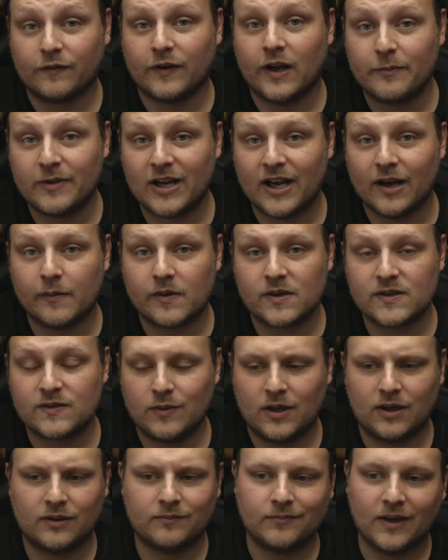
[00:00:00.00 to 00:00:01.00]
frame cameras.
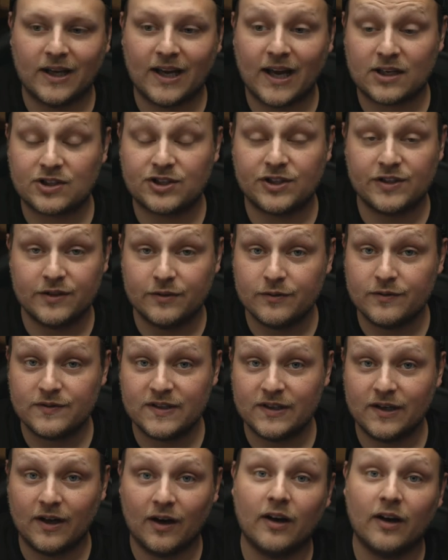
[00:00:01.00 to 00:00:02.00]
Well, I actually used it